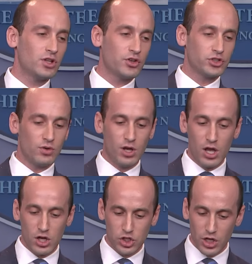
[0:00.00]
also
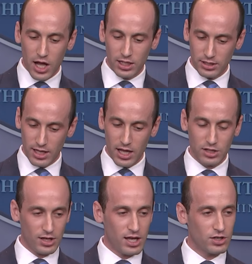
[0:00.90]
shockingly
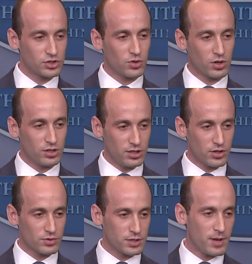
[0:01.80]
ahistorical in another
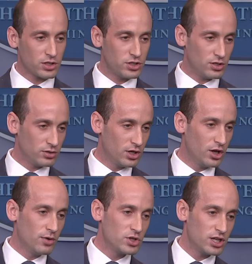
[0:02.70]
respect, too,
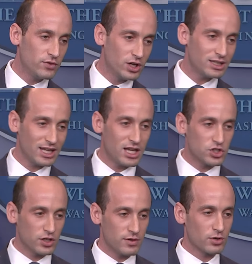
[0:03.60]
which is if you look at the
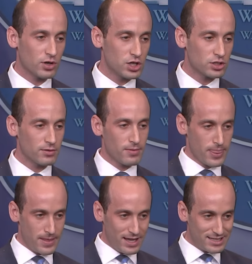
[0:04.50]
history of immigration,
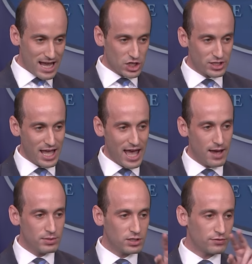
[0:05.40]
it's actually
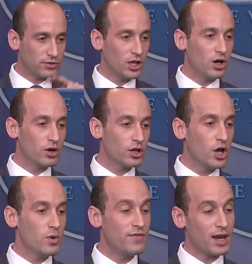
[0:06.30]
ebbed and flowed.
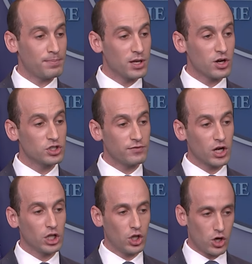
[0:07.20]
We've had periods of
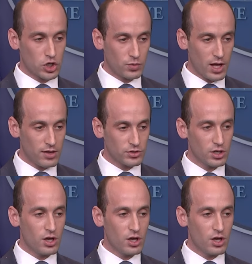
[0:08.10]
very large waves,